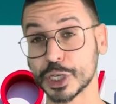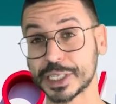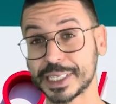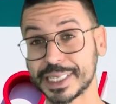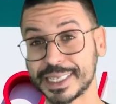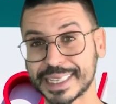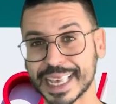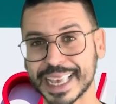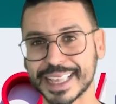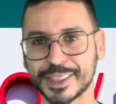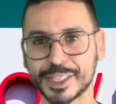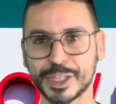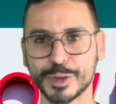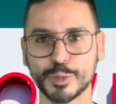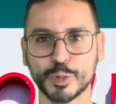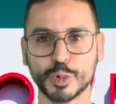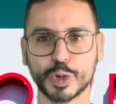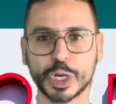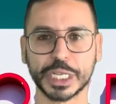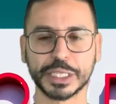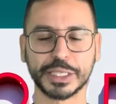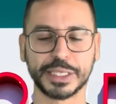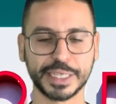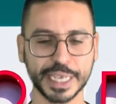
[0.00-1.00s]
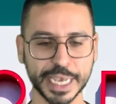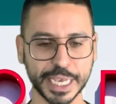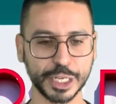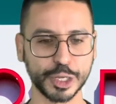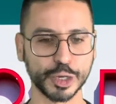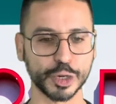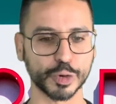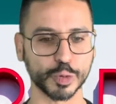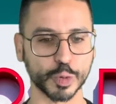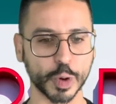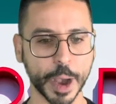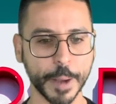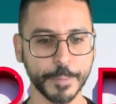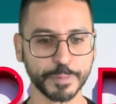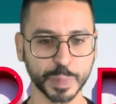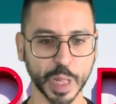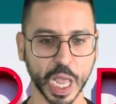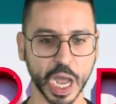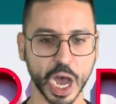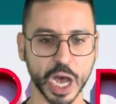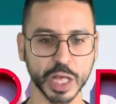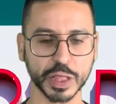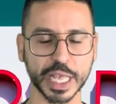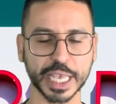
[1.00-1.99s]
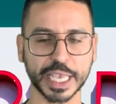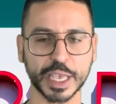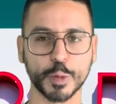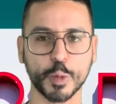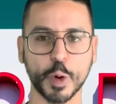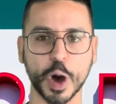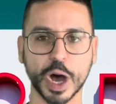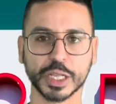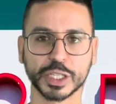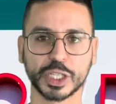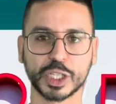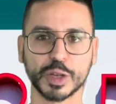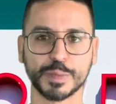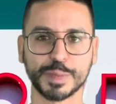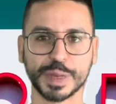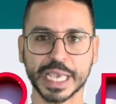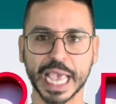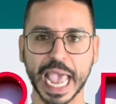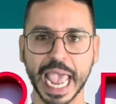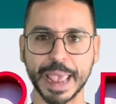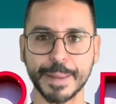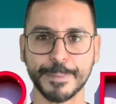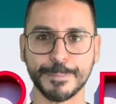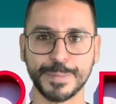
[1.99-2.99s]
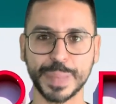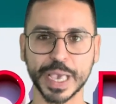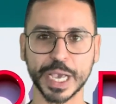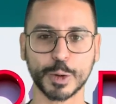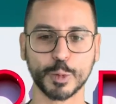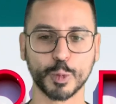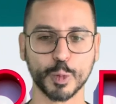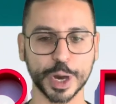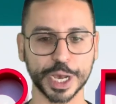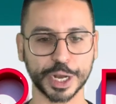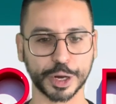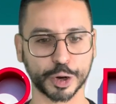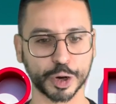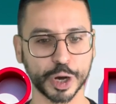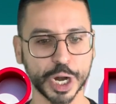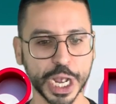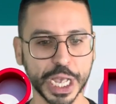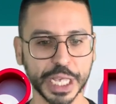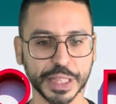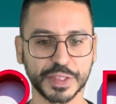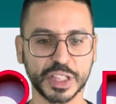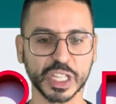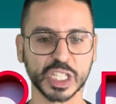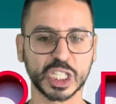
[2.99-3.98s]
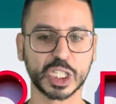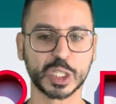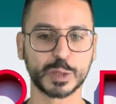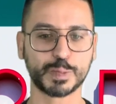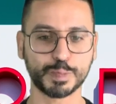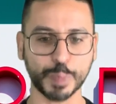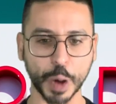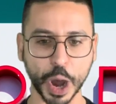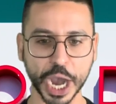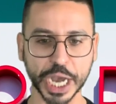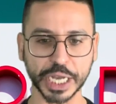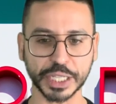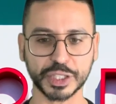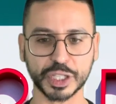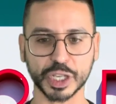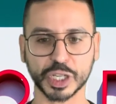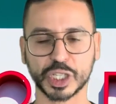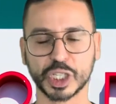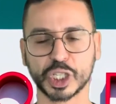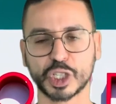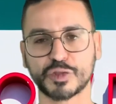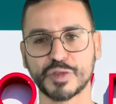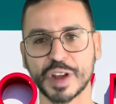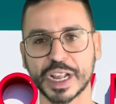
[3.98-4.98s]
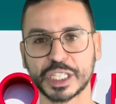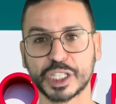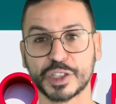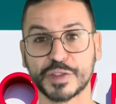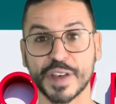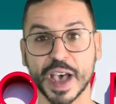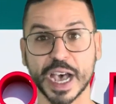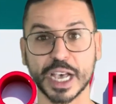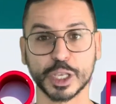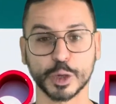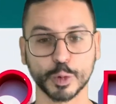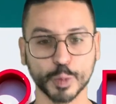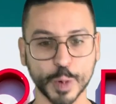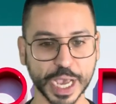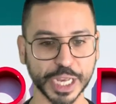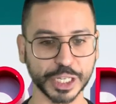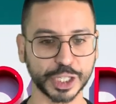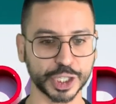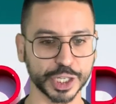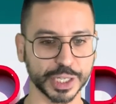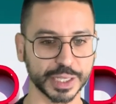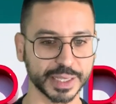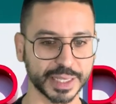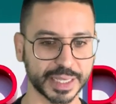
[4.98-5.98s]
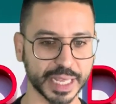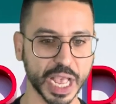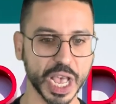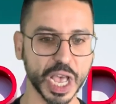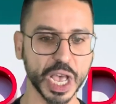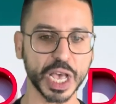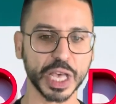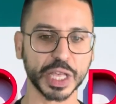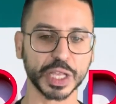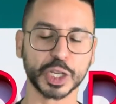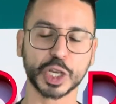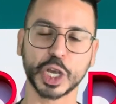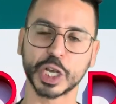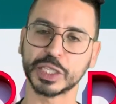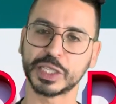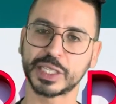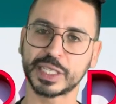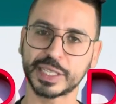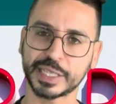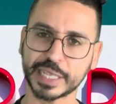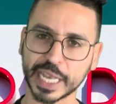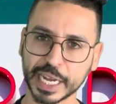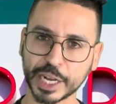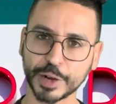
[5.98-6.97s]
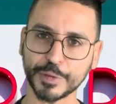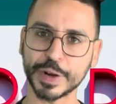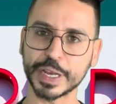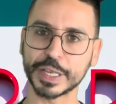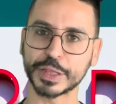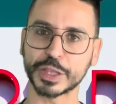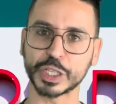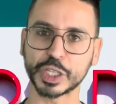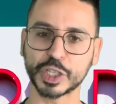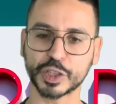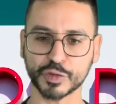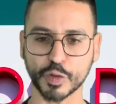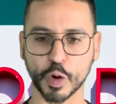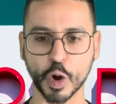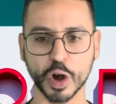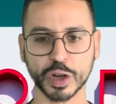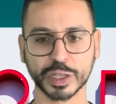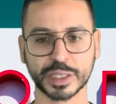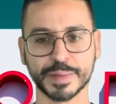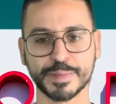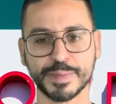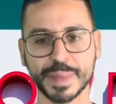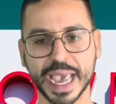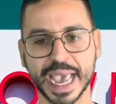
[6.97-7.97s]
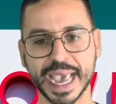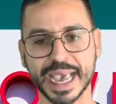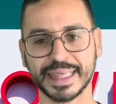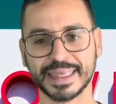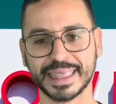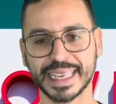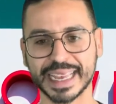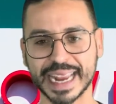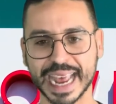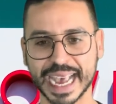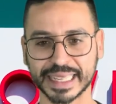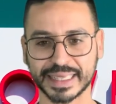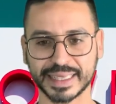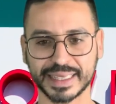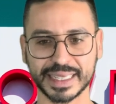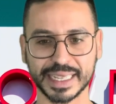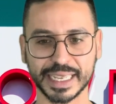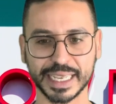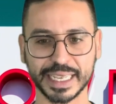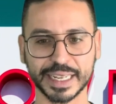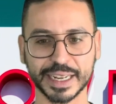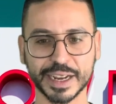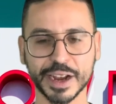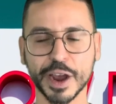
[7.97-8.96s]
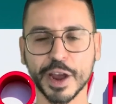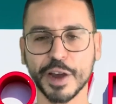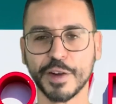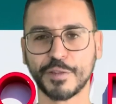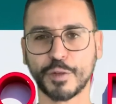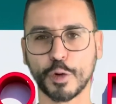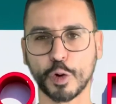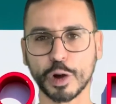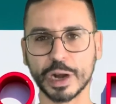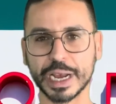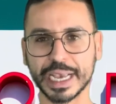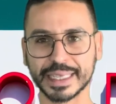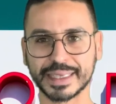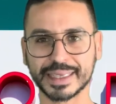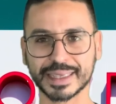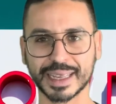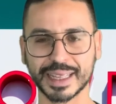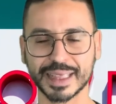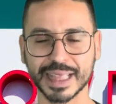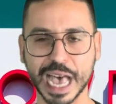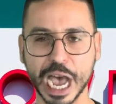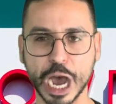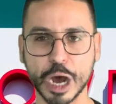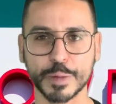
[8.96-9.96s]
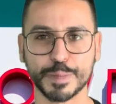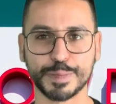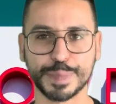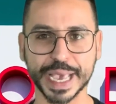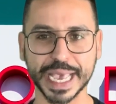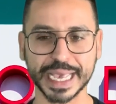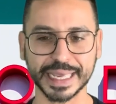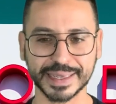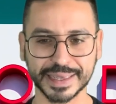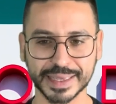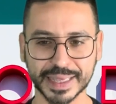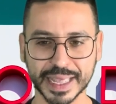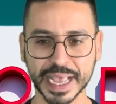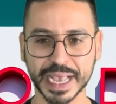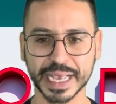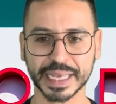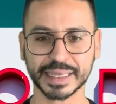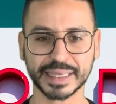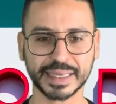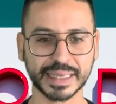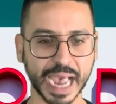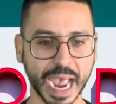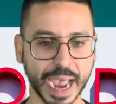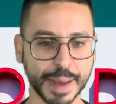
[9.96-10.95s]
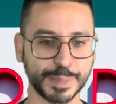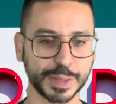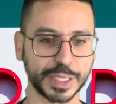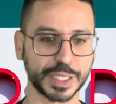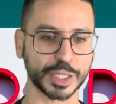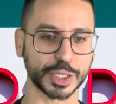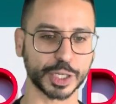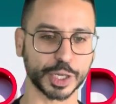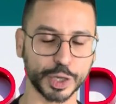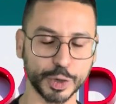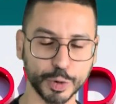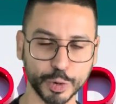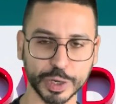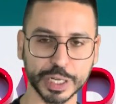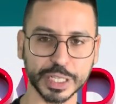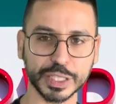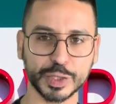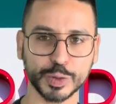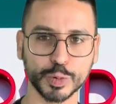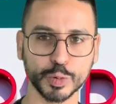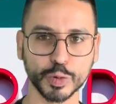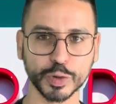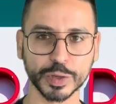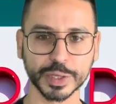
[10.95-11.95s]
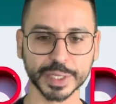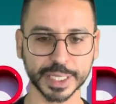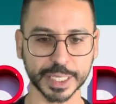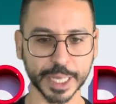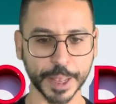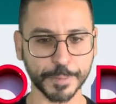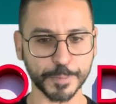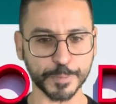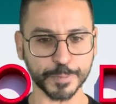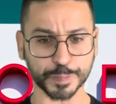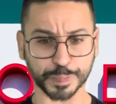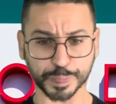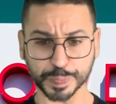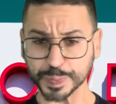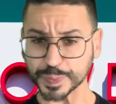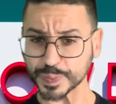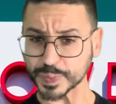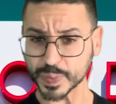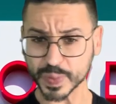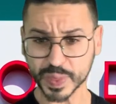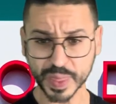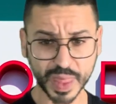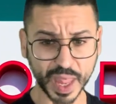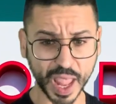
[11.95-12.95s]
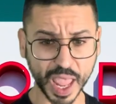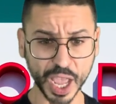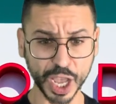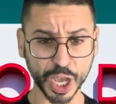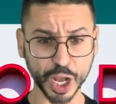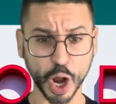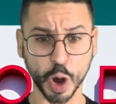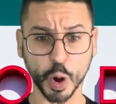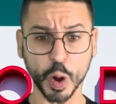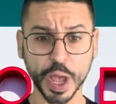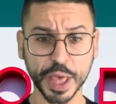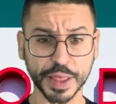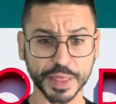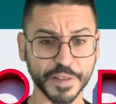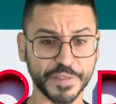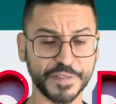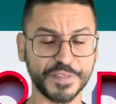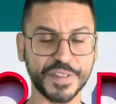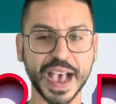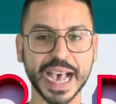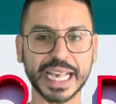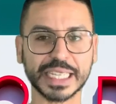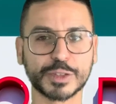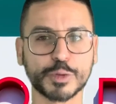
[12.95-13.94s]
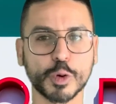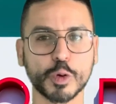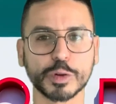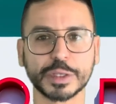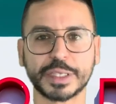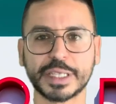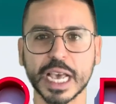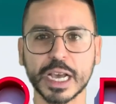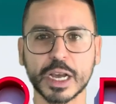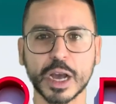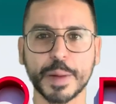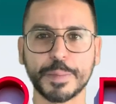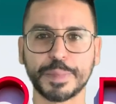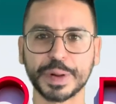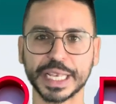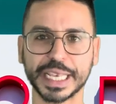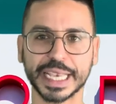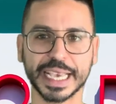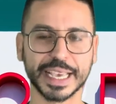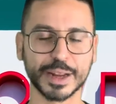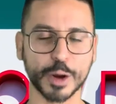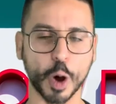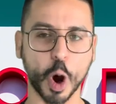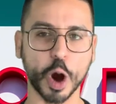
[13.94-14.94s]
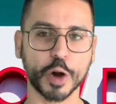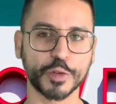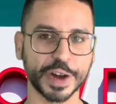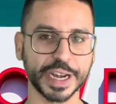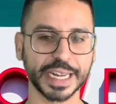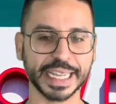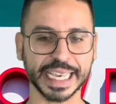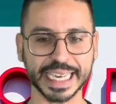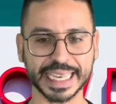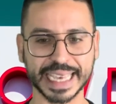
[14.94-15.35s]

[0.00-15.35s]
set to continue like it wants to be a big winner despite stretched valuations, considering the strong demand it has seen for its cloud-based cybersecurity tools. The fast-growing tech company, it already